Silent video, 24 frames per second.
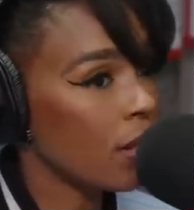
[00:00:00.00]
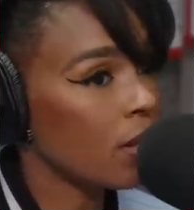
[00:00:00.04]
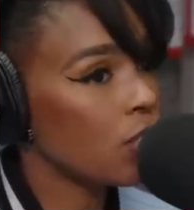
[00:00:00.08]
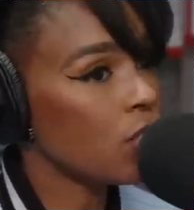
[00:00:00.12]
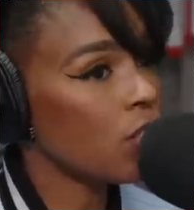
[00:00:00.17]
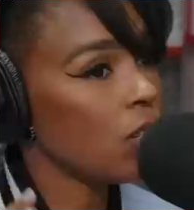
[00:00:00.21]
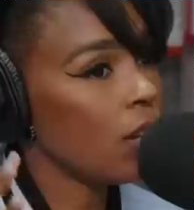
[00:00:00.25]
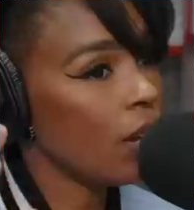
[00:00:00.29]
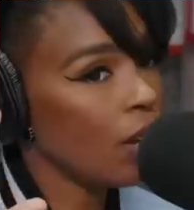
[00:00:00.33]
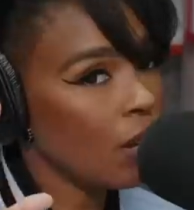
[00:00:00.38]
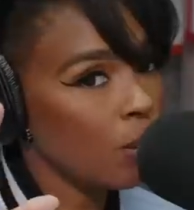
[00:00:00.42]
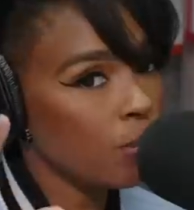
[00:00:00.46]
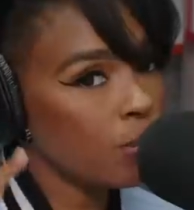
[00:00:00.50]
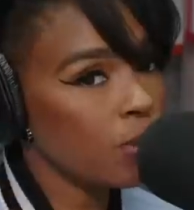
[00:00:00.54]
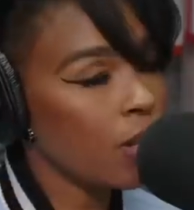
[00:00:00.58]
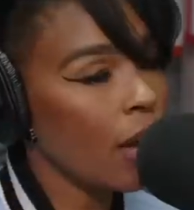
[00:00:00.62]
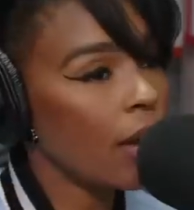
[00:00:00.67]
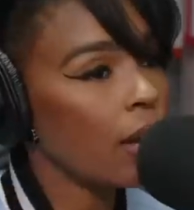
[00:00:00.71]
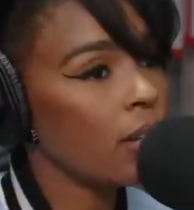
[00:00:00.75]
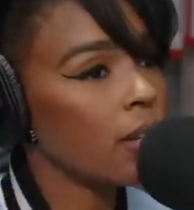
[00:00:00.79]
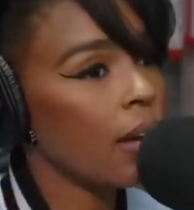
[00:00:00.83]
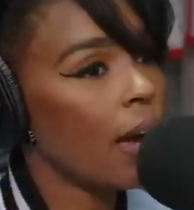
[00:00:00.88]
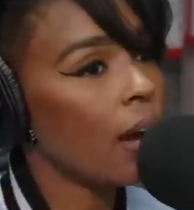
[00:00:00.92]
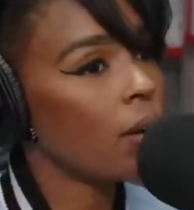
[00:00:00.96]
Like she helped mm.
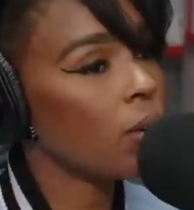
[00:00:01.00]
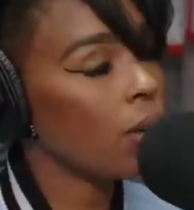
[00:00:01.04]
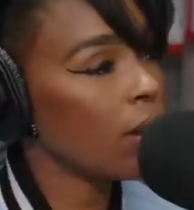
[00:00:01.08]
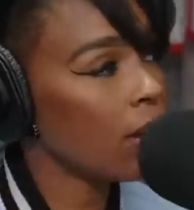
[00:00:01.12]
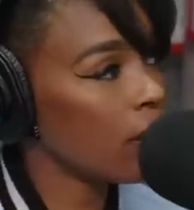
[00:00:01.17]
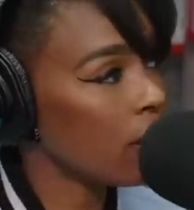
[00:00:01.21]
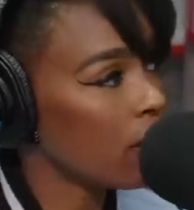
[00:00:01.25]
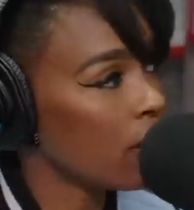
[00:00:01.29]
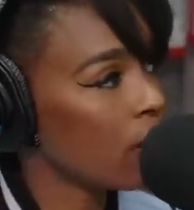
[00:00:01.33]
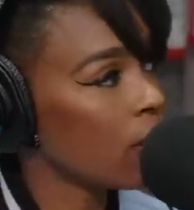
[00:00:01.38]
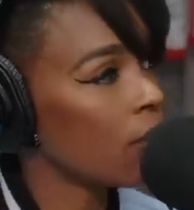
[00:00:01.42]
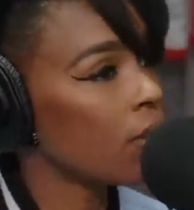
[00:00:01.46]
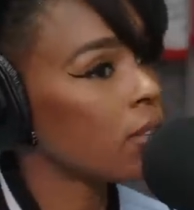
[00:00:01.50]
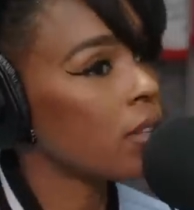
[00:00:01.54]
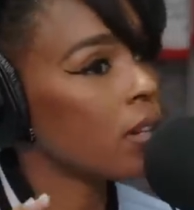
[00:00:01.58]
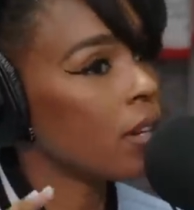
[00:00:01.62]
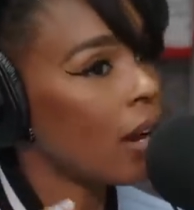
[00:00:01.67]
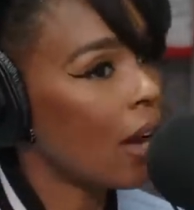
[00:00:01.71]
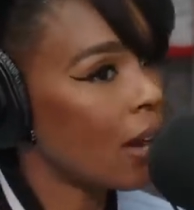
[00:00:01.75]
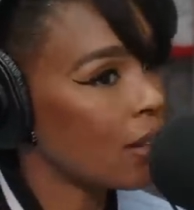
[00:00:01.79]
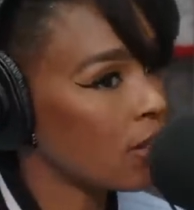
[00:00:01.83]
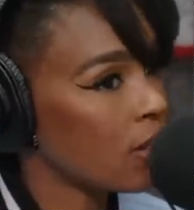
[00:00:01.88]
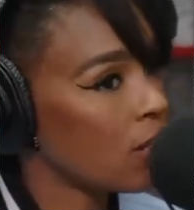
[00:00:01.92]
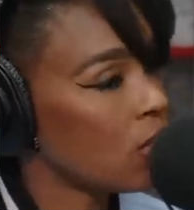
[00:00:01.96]
take down Hitler and the
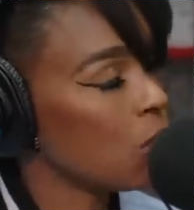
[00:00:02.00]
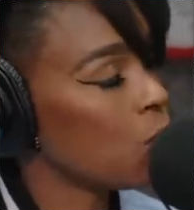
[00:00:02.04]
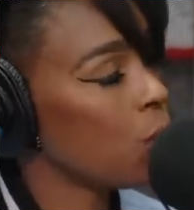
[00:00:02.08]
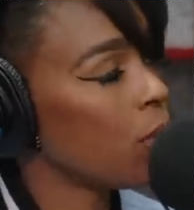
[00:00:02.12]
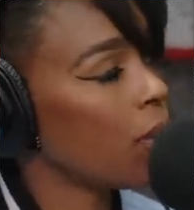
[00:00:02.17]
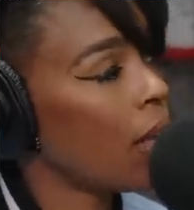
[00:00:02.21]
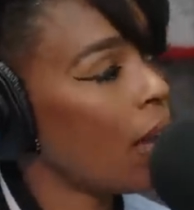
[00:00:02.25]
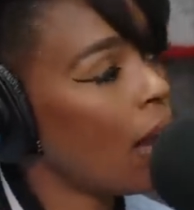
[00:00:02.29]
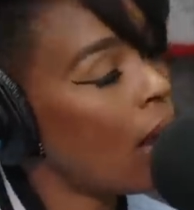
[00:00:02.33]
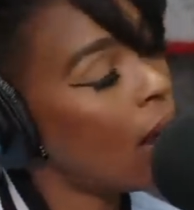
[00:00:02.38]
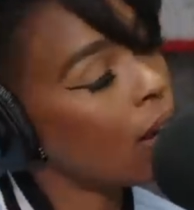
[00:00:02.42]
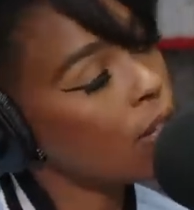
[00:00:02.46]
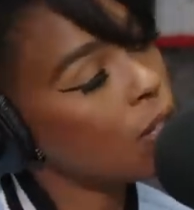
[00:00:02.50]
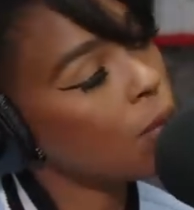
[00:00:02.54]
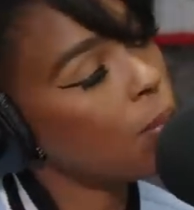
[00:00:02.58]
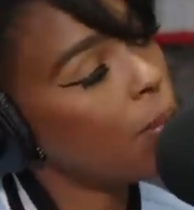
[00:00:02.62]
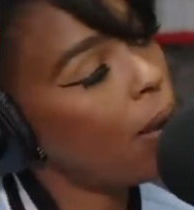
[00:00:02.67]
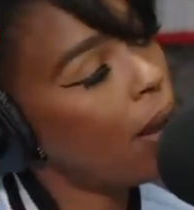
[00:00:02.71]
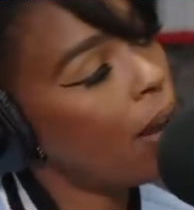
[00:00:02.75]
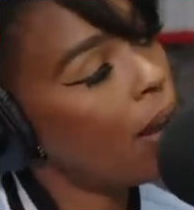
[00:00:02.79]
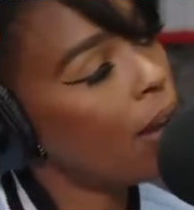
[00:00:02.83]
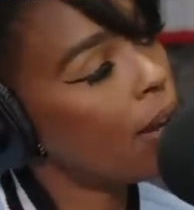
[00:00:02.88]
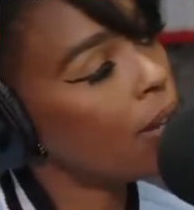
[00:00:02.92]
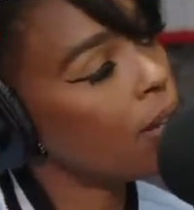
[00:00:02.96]
Nazis when they
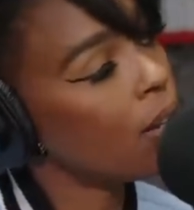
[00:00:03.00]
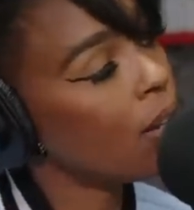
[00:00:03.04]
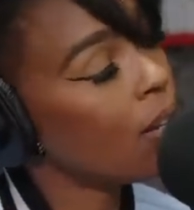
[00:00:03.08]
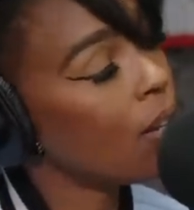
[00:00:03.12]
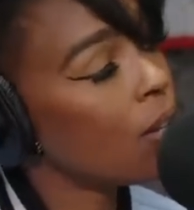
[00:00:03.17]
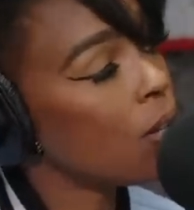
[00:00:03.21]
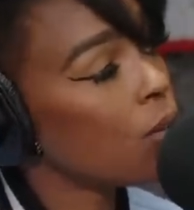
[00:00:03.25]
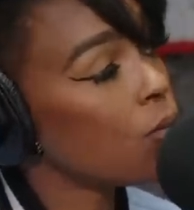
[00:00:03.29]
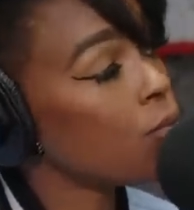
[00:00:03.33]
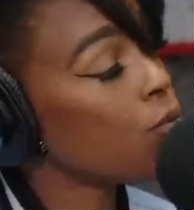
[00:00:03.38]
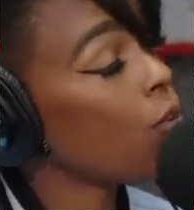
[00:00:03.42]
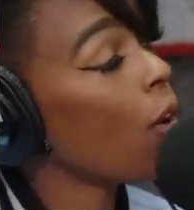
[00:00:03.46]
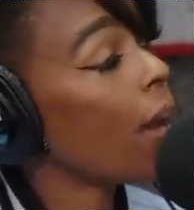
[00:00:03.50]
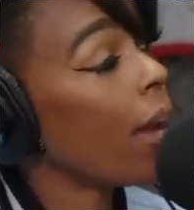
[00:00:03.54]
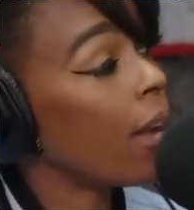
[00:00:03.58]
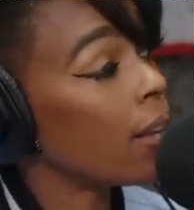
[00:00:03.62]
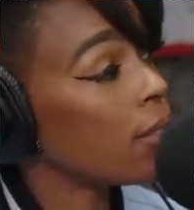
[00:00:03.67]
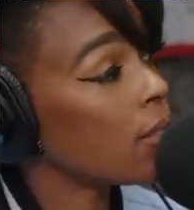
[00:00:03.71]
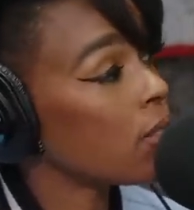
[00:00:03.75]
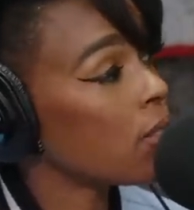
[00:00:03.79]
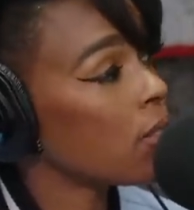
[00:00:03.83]
occupied France.